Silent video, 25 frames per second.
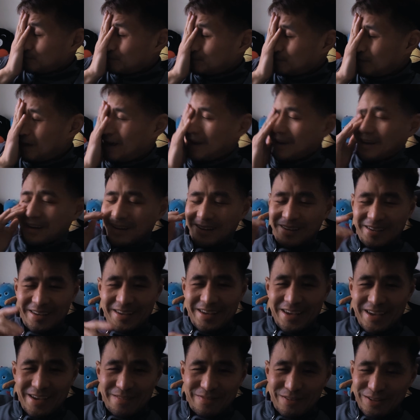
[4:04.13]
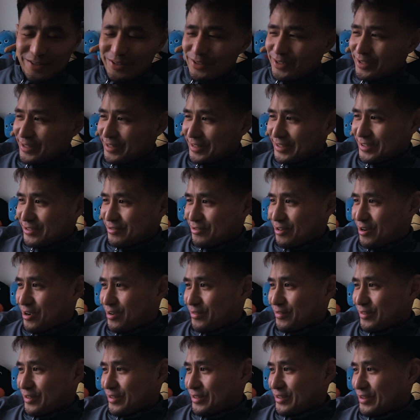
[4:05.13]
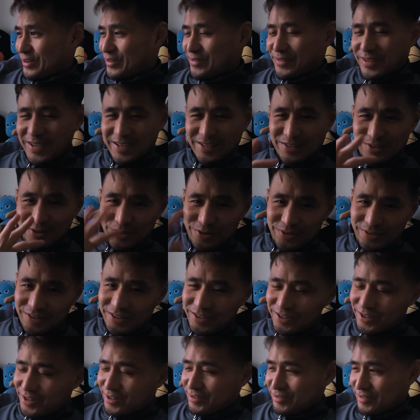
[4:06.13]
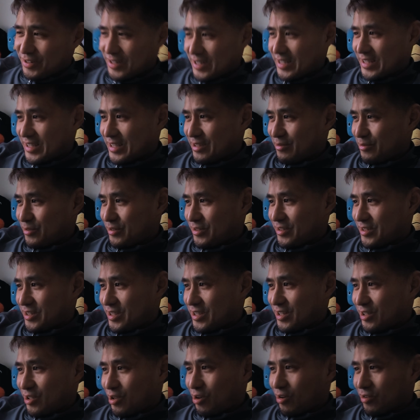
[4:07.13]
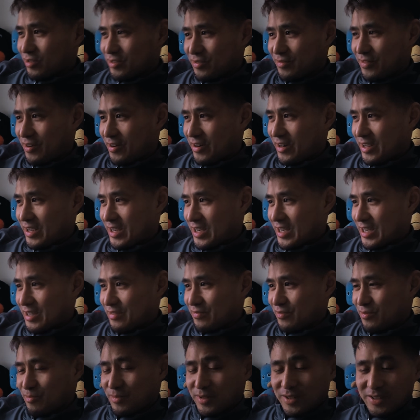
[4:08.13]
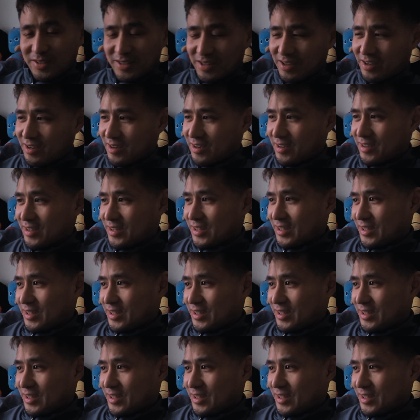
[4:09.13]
If you look at the Strava, don't ignore the heart rate. It was locked very high from the start.